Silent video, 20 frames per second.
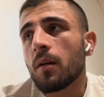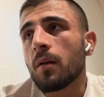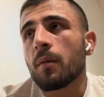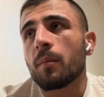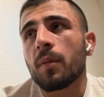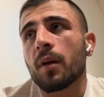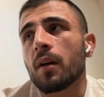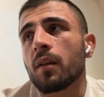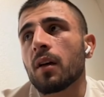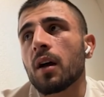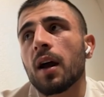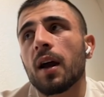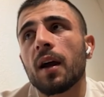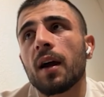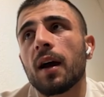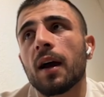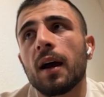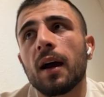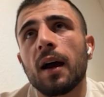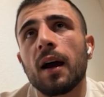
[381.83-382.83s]
Brother,
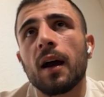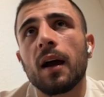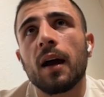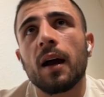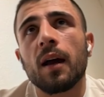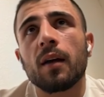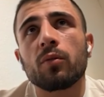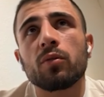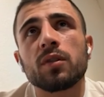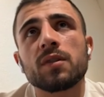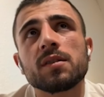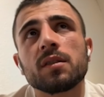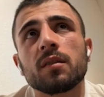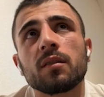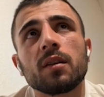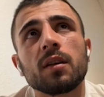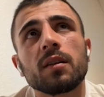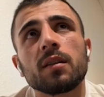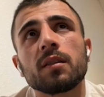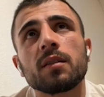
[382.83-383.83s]
I was
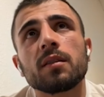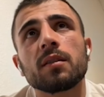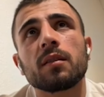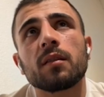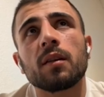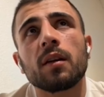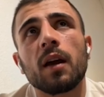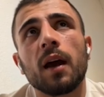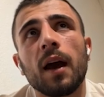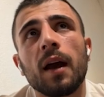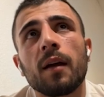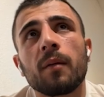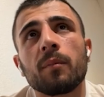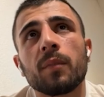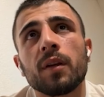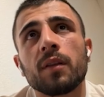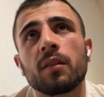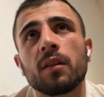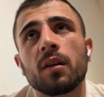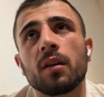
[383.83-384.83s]
in the I am
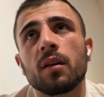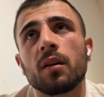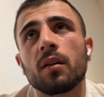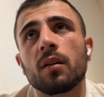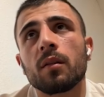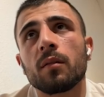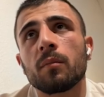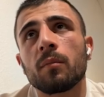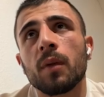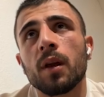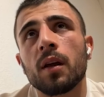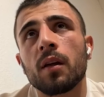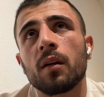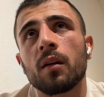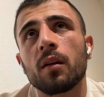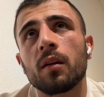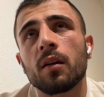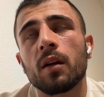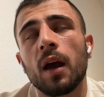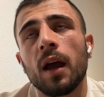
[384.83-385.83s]
in the
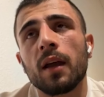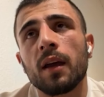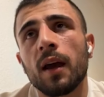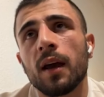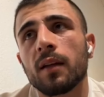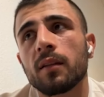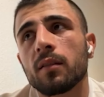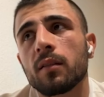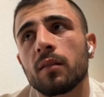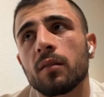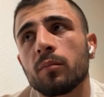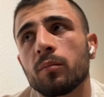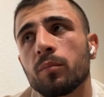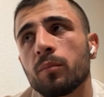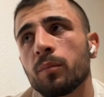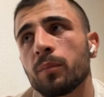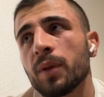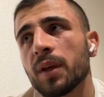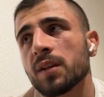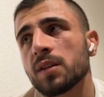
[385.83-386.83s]
I had in
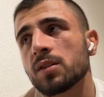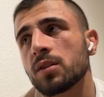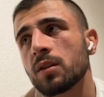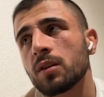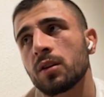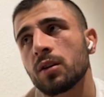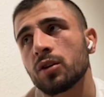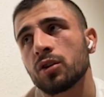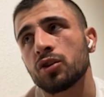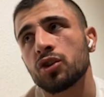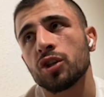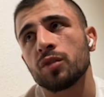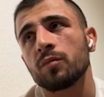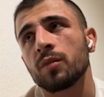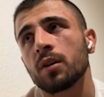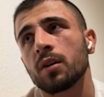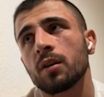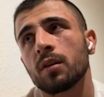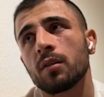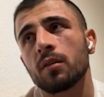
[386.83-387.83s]
best gym
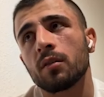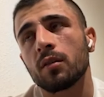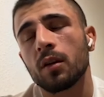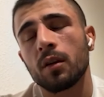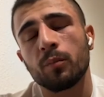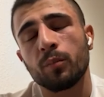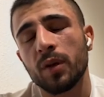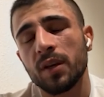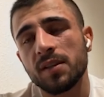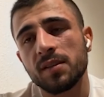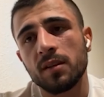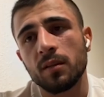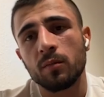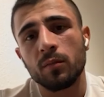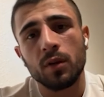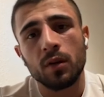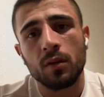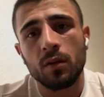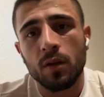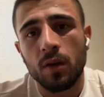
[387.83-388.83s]
here in best team
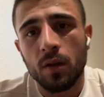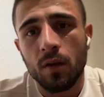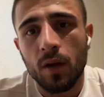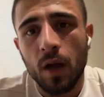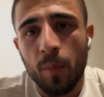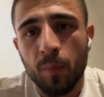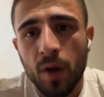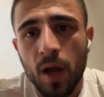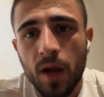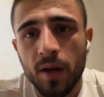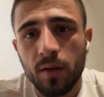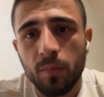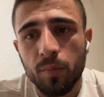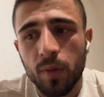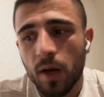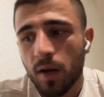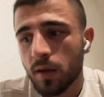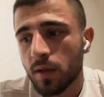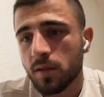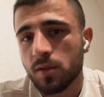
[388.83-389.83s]
in Amrani
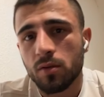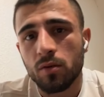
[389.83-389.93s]
Palace.